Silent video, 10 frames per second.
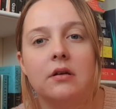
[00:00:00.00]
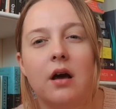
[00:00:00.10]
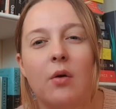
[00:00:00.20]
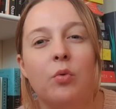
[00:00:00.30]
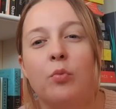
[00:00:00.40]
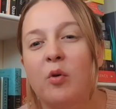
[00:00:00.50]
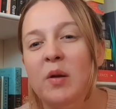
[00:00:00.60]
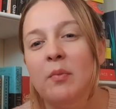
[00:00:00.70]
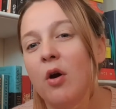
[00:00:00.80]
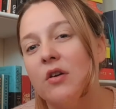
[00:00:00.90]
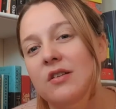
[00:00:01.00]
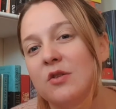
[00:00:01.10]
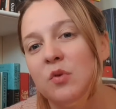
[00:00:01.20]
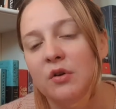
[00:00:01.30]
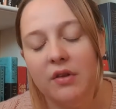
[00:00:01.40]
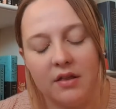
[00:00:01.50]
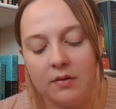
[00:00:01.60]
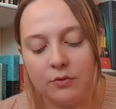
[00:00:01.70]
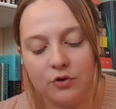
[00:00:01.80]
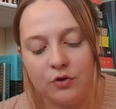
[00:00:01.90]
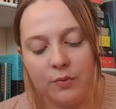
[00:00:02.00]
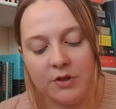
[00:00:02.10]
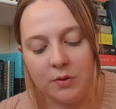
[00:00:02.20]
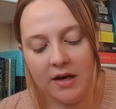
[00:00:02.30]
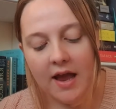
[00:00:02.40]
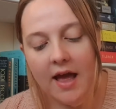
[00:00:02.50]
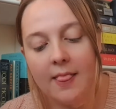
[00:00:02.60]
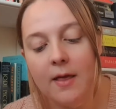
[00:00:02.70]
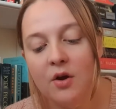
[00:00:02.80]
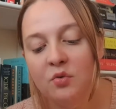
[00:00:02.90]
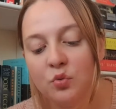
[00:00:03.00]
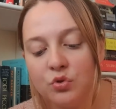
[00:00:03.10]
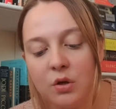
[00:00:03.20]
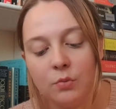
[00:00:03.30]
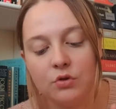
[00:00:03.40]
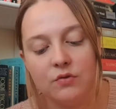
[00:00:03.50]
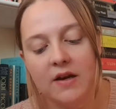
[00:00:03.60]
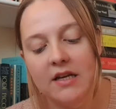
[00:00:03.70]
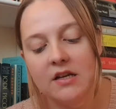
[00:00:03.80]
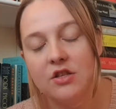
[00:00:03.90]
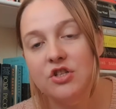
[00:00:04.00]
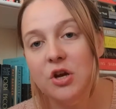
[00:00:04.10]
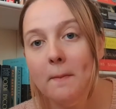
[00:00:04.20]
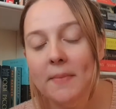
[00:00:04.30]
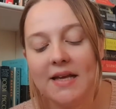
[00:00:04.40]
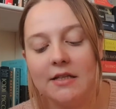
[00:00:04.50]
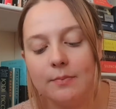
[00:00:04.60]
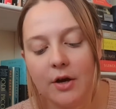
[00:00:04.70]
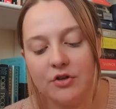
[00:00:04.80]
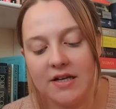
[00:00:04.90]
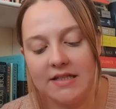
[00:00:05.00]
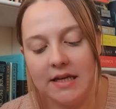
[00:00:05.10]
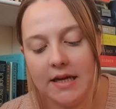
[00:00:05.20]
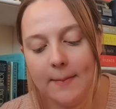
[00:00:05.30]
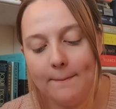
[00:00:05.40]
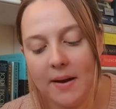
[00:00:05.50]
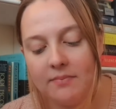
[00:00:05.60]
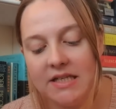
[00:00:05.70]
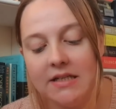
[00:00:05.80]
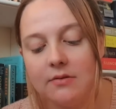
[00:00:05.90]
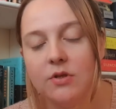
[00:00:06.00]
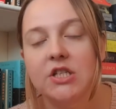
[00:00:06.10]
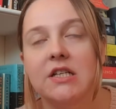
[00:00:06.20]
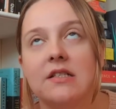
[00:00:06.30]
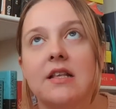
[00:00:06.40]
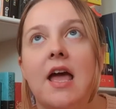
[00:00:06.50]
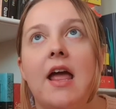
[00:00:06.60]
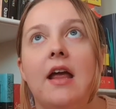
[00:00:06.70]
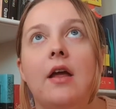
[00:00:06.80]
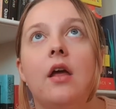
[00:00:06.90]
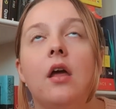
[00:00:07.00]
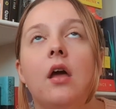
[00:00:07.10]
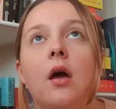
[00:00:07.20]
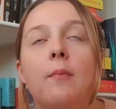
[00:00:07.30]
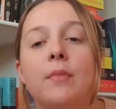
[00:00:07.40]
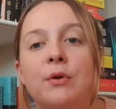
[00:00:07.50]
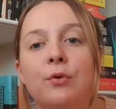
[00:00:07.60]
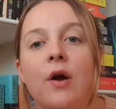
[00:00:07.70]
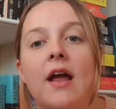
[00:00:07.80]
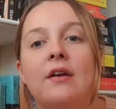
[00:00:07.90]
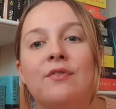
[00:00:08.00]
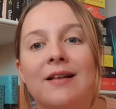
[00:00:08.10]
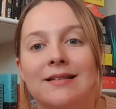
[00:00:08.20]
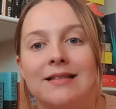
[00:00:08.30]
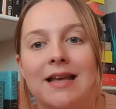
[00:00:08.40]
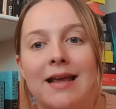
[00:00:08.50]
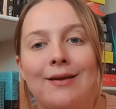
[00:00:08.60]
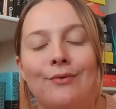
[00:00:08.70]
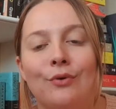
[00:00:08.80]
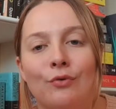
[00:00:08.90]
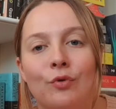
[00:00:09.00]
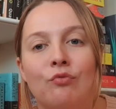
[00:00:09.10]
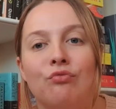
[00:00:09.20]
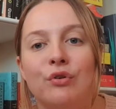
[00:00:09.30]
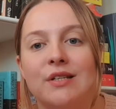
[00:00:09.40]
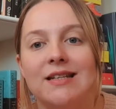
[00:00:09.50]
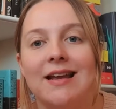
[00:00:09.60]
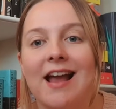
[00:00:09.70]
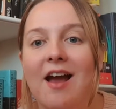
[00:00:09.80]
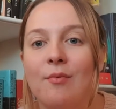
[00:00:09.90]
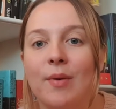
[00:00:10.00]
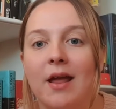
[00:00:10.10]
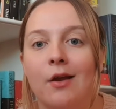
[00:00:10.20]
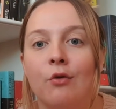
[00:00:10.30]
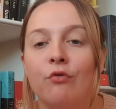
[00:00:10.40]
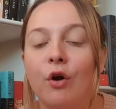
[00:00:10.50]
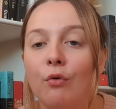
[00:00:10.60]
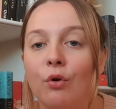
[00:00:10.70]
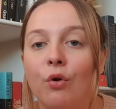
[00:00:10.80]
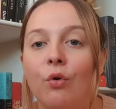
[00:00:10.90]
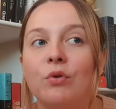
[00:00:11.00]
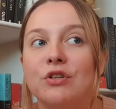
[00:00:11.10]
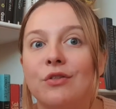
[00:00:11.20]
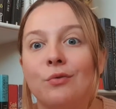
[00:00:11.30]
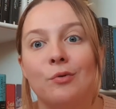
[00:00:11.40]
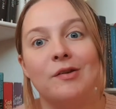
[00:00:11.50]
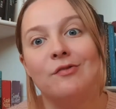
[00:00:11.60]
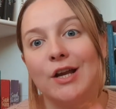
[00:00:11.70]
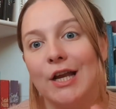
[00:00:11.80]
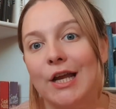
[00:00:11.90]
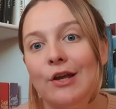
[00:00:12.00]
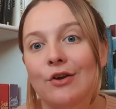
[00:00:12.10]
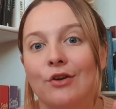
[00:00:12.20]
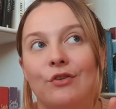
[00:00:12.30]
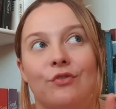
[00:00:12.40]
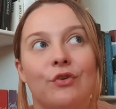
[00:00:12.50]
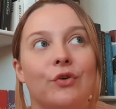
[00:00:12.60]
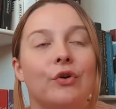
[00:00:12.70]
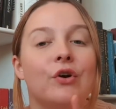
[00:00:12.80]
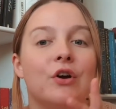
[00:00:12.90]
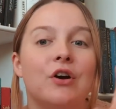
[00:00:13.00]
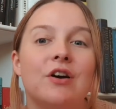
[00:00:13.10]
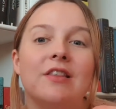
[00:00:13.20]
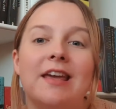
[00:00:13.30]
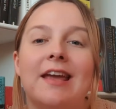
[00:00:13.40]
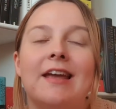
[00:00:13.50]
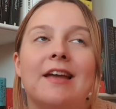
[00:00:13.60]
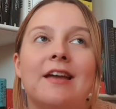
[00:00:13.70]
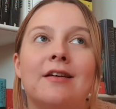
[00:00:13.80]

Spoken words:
I will probably prioritise one or the other, I'm not sure which one yet. And then I also want to read The Jumbies by Tracey Baptiste, which is a middle grade fantasy novel rooted in Caribbean folklore, which I thought would be really good for the